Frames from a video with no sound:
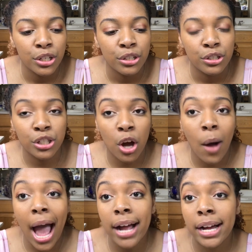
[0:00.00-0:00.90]
So
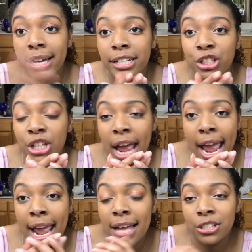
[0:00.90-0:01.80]
I cut
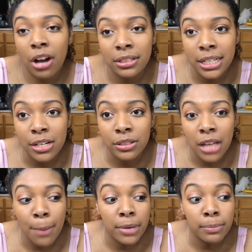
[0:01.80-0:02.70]
Jay and Dontel's
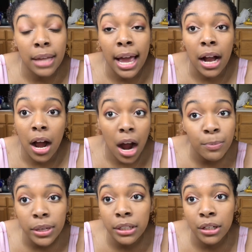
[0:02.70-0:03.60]
time, and I'm like, I'm
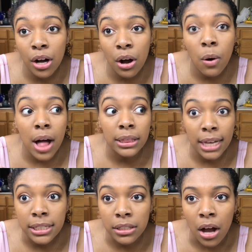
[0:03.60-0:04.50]
ready to go.
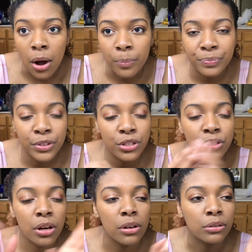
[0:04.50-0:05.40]
Let's go.
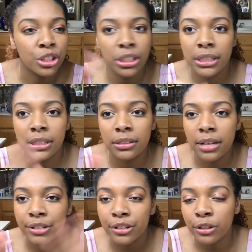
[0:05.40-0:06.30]
So she
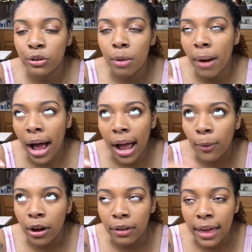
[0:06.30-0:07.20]
does her little goodbye
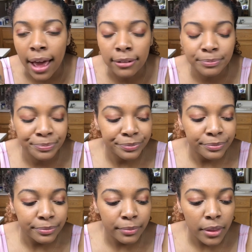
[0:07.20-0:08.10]
with all that.
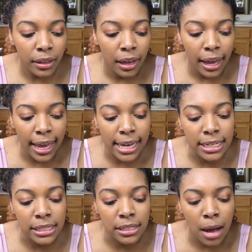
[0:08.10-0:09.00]

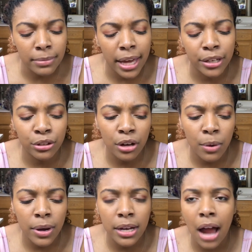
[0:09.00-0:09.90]
And I'm like, you know
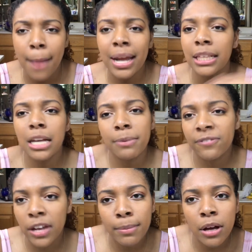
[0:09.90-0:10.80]
what? I'm not the type of
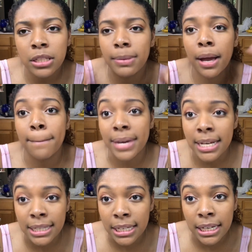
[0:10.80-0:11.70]
female to make a big
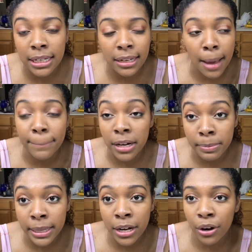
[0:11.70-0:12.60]
scene in
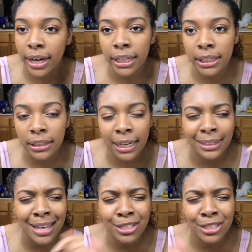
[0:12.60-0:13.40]
public or anything like that.